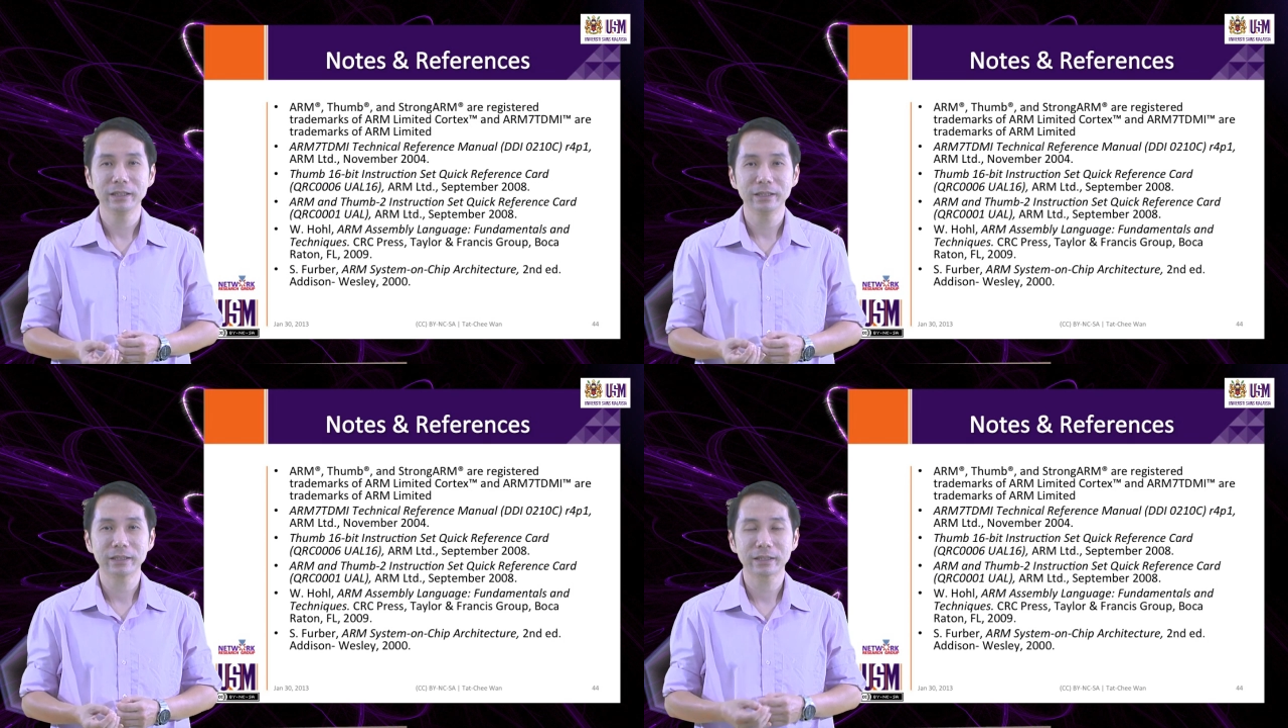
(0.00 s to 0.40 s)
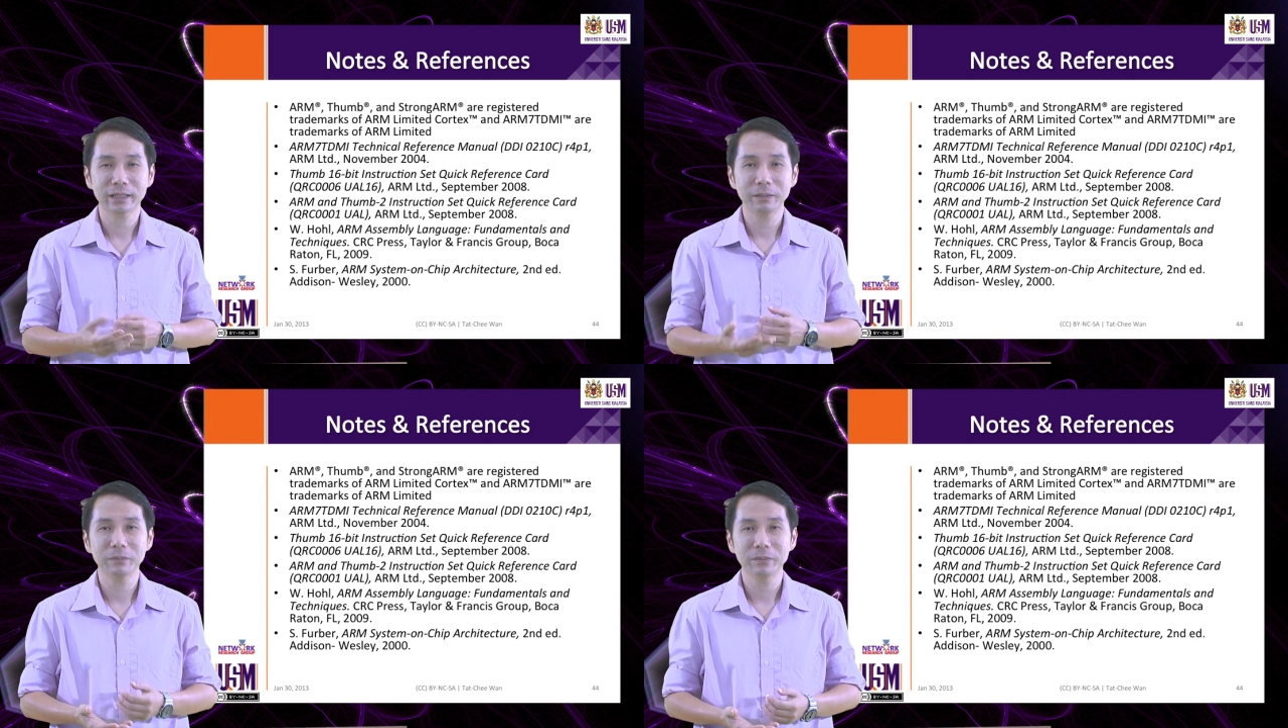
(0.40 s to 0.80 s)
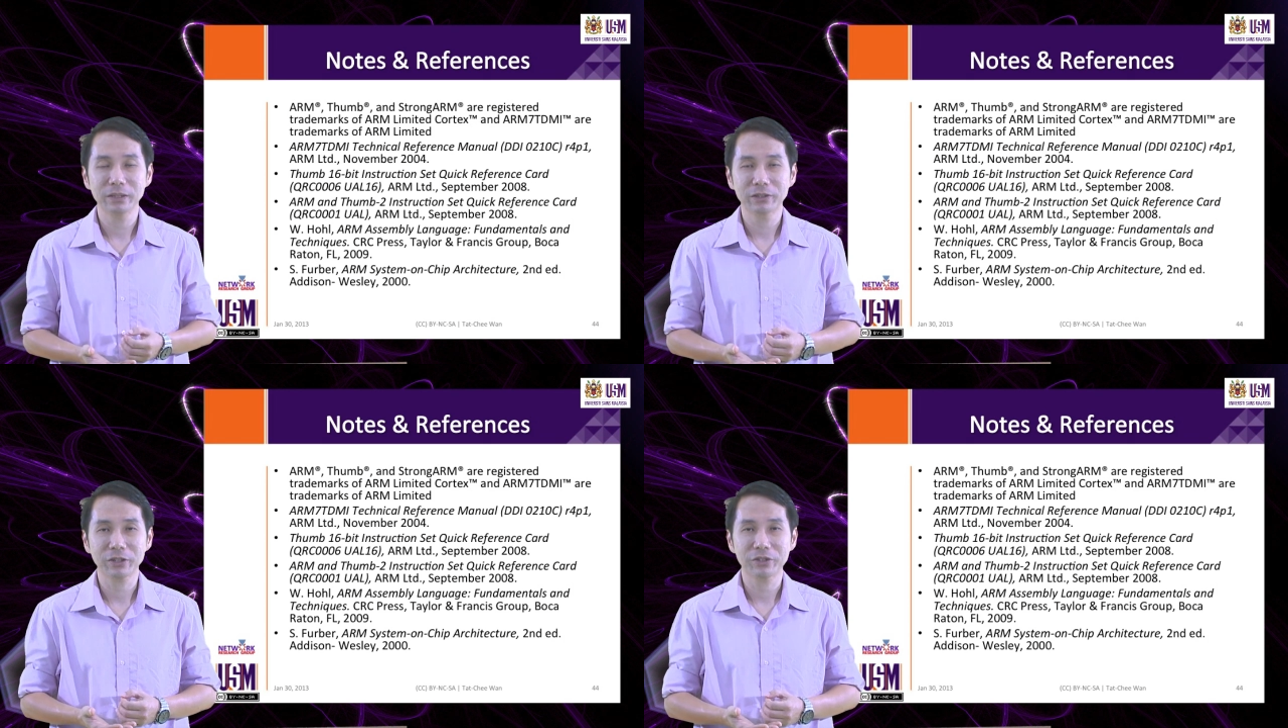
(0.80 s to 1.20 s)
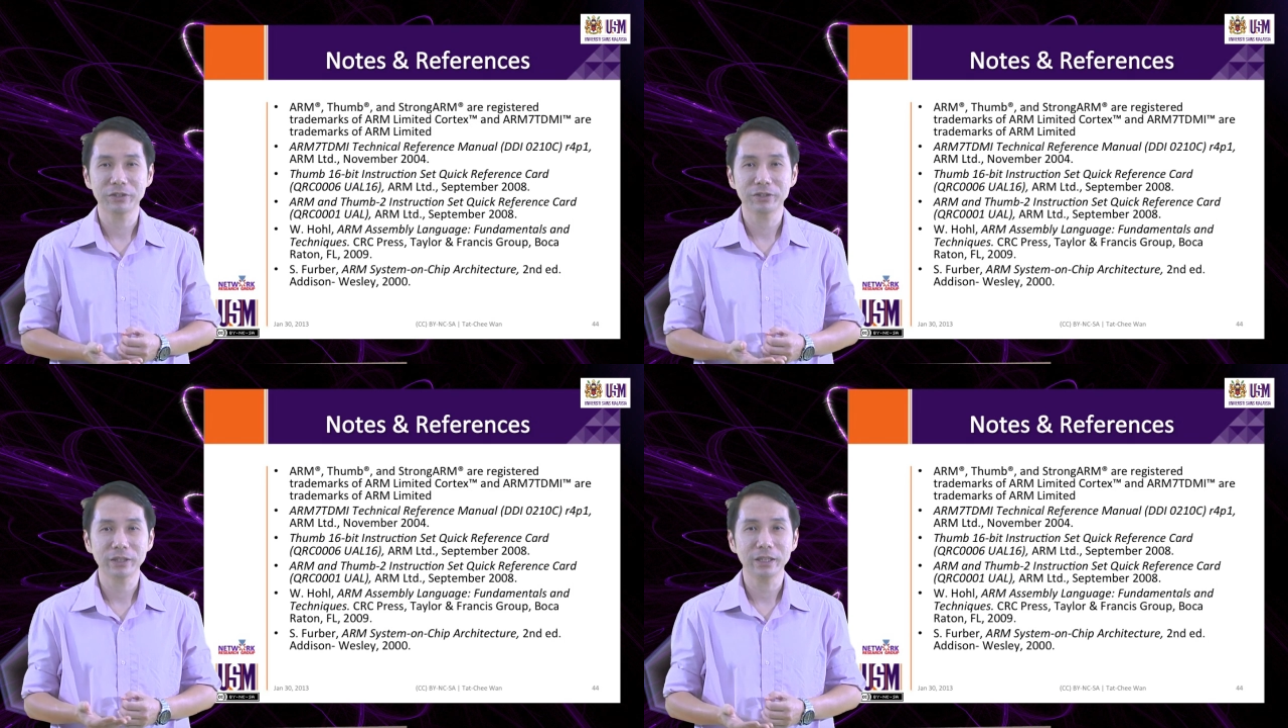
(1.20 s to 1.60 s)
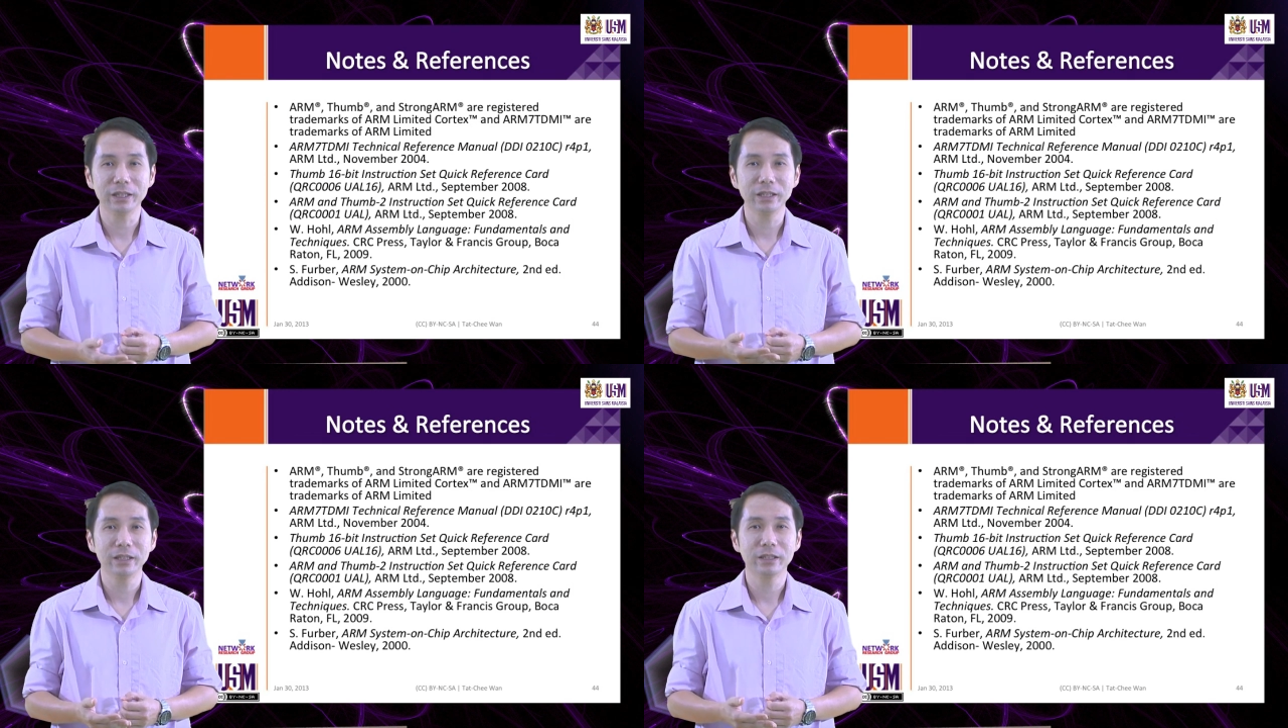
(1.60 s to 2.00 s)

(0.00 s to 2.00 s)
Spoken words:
these thumb instructions in